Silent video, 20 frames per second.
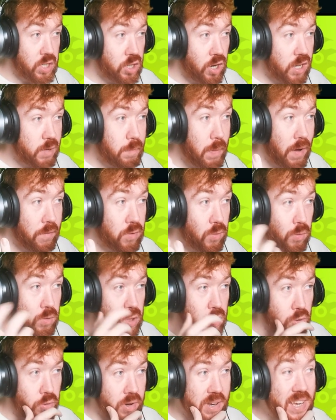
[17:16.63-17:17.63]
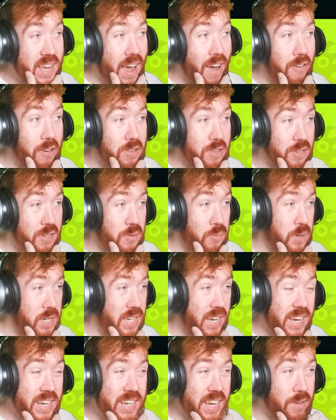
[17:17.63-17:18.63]
chance buff towards your green characters,
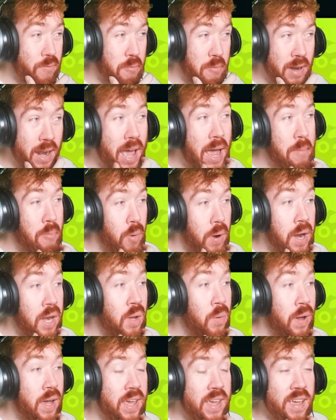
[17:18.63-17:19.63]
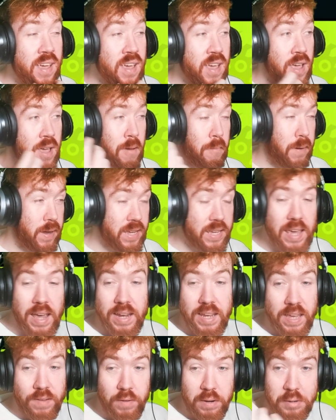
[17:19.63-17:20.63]
which isn't even reliable anyway. But yeah,
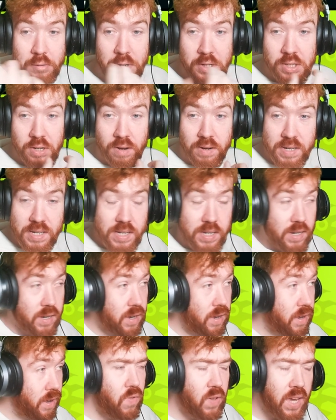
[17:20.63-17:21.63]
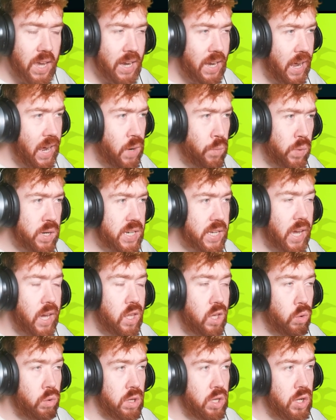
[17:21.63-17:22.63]
give her crit chance. I think Elaine, once
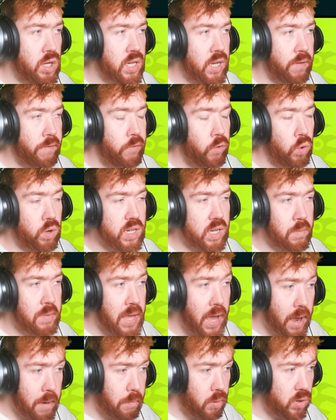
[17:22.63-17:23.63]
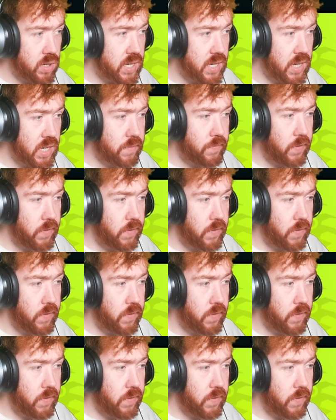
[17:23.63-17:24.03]
again, you want to use her for some natted bosses.